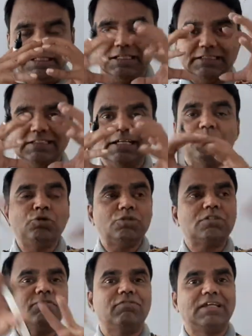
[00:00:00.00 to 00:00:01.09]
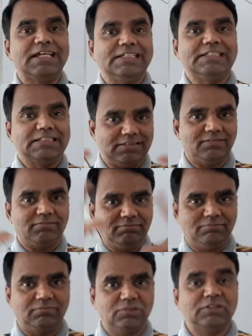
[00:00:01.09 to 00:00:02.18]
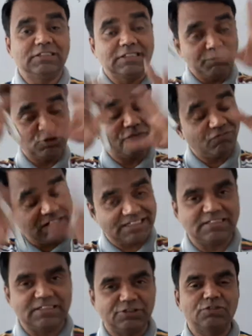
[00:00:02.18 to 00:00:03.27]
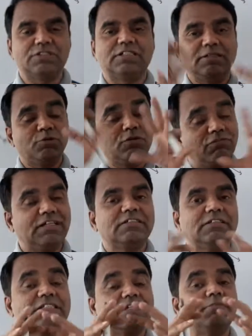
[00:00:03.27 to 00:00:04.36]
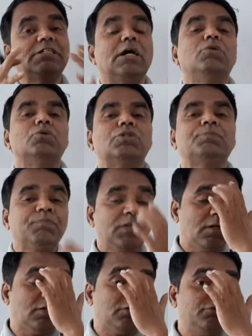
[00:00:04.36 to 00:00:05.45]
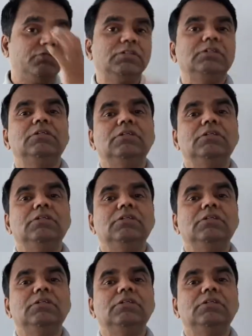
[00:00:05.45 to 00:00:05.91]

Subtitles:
the amount of lines, the amount of flux I should say, the amount of flux that is coming out of